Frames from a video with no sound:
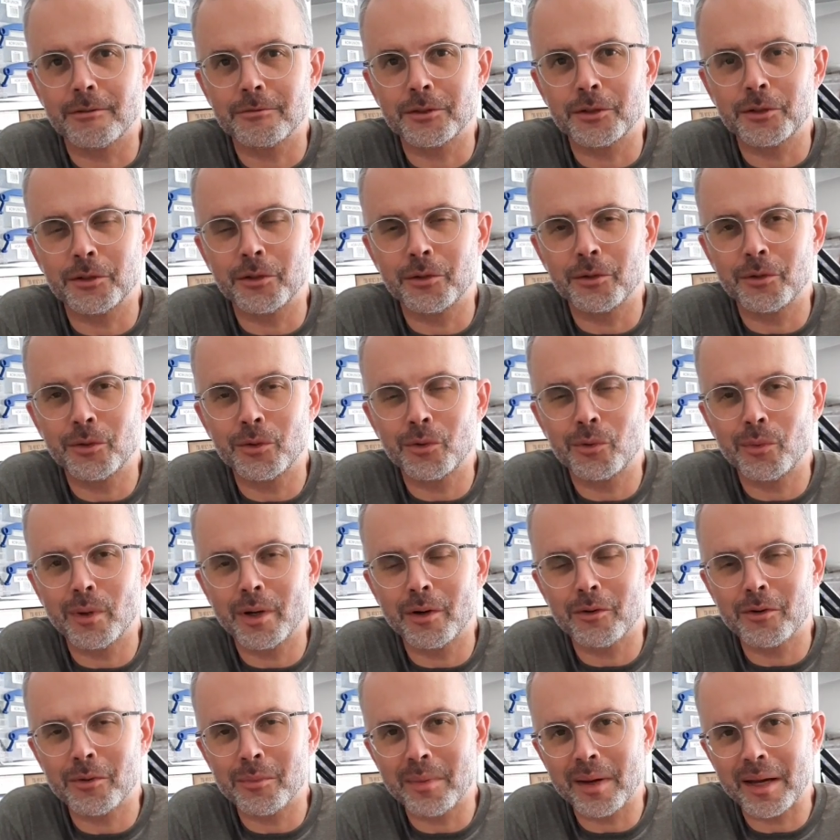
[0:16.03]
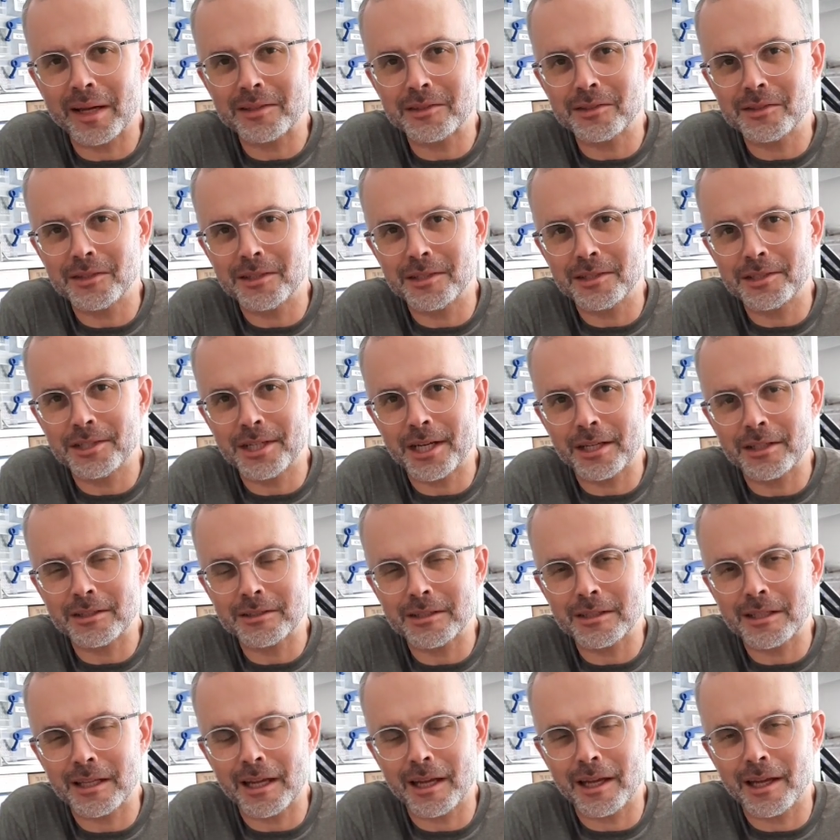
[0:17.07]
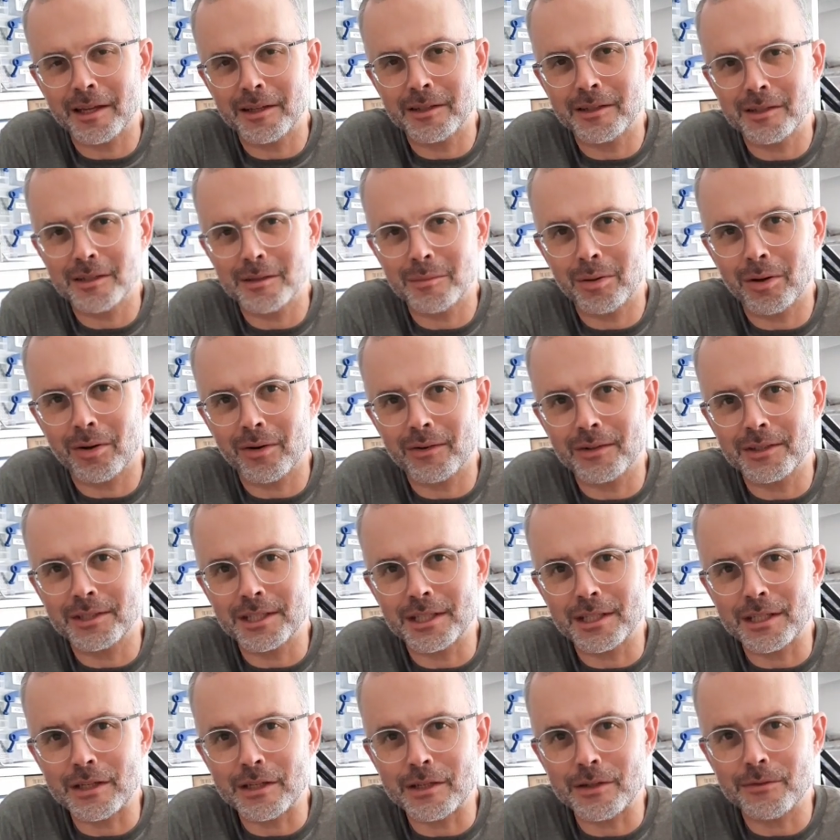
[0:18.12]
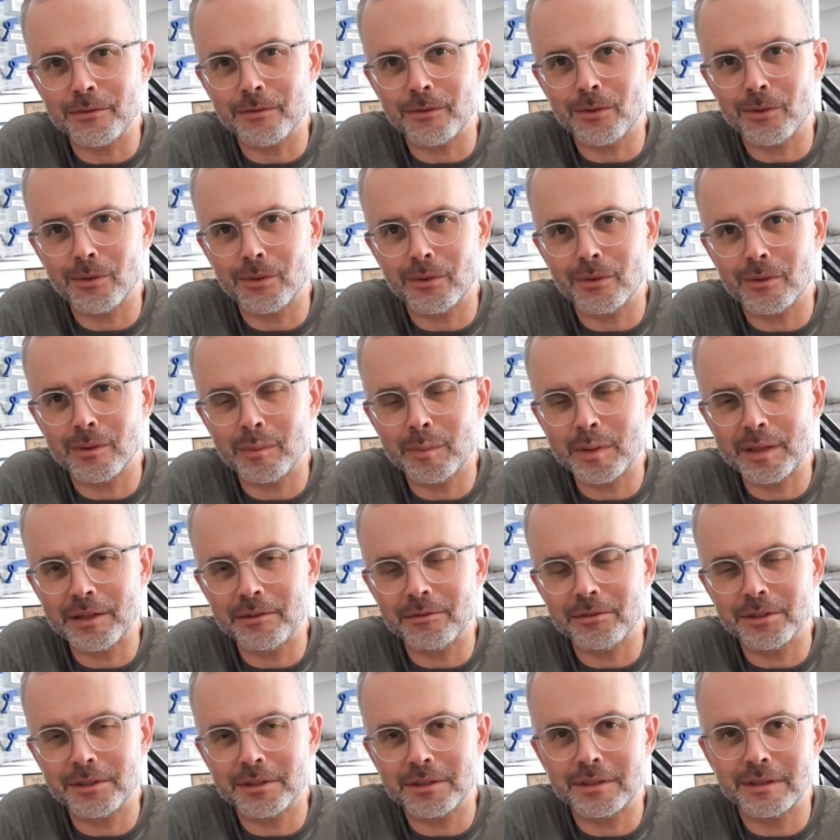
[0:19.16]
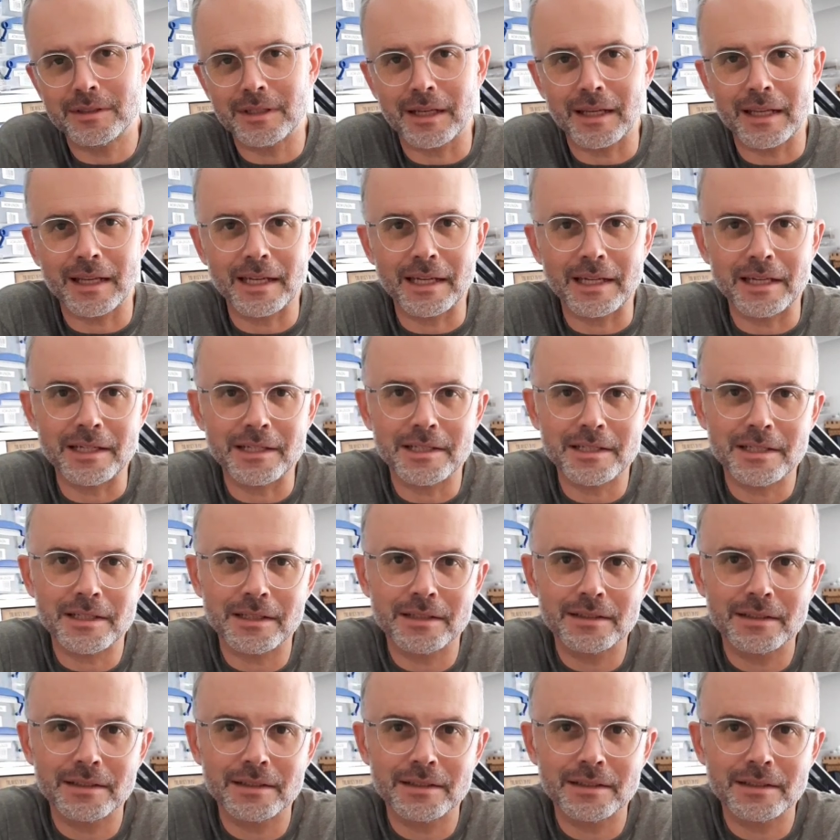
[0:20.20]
afternoon all welcome back to the channel and apologies for a bit of a delayed